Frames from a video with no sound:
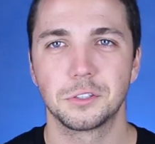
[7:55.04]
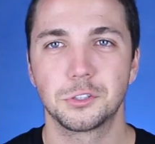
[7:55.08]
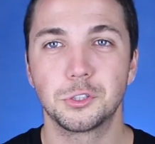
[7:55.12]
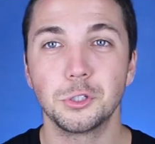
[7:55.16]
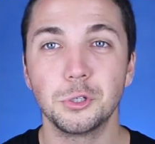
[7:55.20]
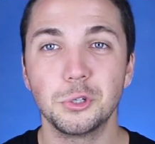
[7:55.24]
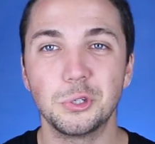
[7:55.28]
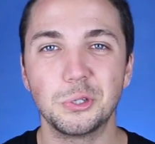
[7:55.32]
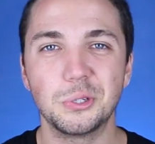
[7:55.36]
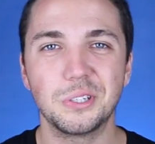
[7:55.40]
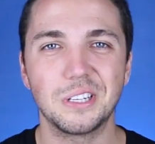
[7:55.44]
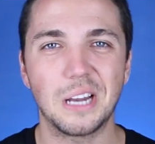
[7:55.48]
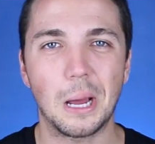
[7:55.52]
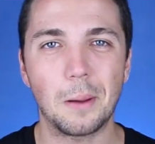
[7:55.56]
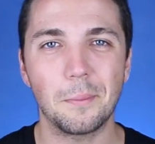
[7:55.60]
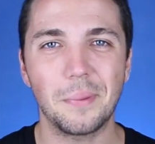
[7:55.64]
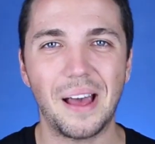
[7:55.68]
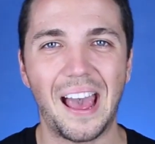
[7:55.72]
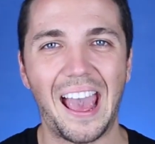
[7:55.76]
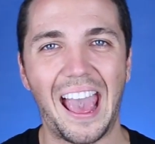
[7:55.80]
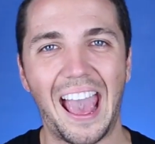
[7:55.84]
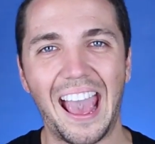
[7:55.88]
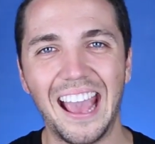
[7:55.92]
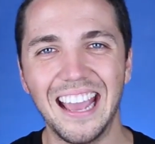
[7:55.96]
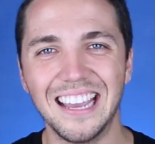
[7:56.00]
Shoe
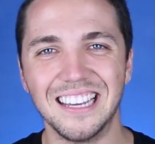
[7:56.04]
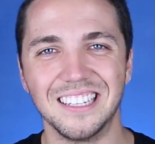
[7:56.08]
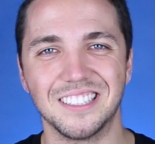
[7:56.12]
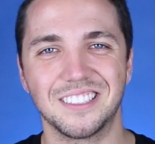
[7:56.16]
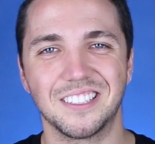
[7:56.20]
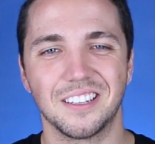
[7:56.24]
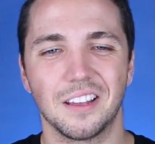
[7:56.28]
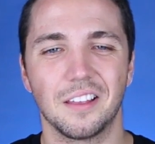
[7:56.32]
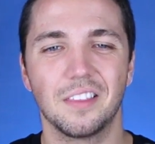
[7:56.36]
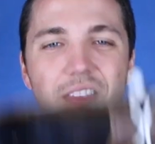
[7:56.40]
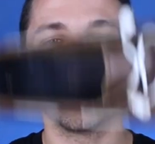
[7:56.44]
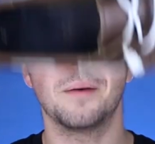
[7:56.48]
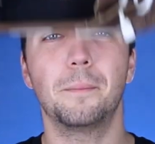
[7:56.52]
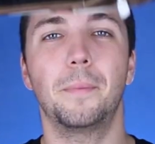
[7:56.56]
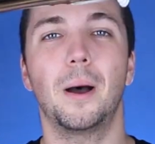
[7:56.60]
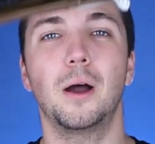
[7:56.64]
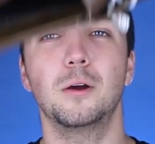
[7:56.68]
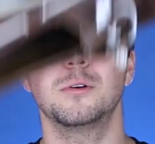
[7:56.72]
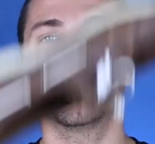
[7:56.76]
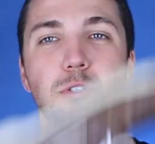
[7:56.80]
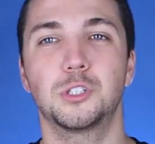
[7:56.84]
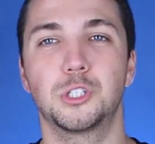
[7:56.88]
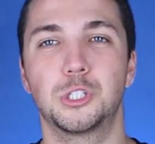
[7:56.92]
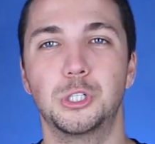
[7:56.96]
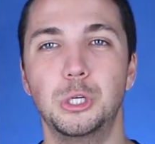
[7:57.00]
number eight, the
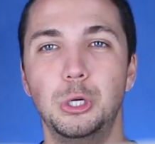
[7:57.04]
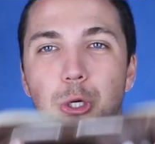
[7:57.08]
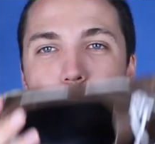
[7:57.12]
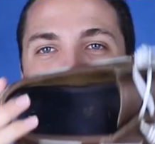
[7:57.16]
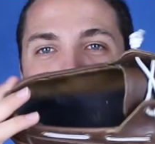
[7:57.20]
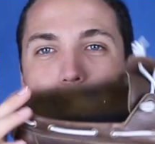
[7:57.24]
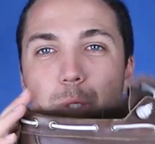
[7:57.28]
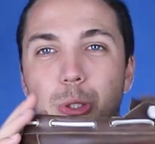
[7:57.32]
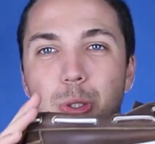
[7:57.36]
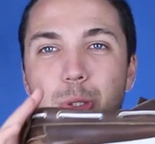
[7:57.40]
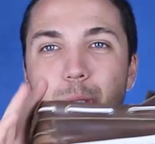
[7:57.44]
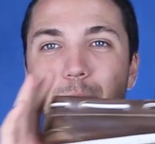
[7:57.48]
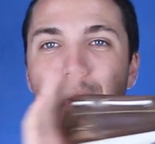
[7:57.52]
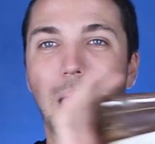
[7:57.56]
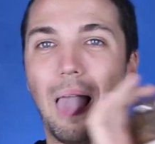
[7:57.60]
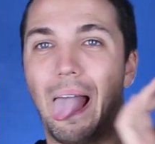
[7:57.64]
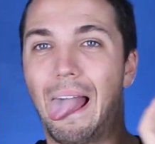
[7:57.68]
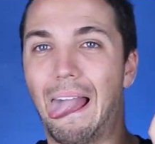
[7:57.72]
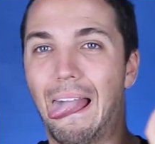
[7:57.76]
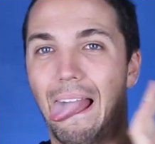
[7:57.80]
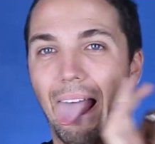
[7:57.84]
boat shoe.